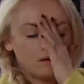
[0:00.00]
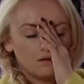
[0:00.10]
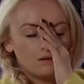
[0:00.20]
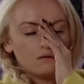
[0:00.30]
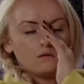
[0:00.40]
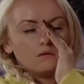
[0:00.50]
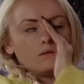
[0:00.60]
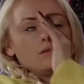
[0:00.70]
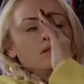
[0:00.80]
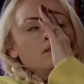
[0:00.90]

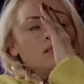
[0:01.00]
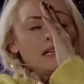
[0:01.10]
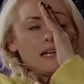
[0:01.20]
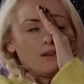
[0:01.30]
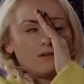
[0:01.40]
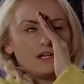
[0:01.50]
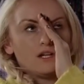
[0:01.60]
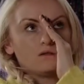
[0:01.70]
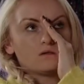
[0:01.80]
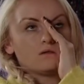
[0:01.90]
Oh, dear, I
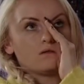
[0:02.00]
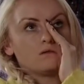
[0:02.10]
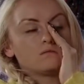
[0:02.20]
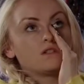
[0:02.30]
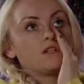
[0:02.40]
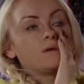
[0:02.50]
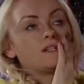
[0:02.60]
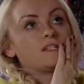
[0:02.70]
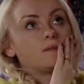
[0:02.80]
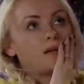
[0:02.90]
used to look up to you,
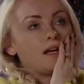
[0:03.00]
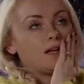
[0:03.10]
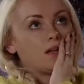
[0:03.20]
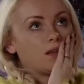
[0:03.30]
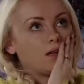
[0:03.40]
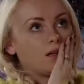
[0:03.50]
Auntie Beth.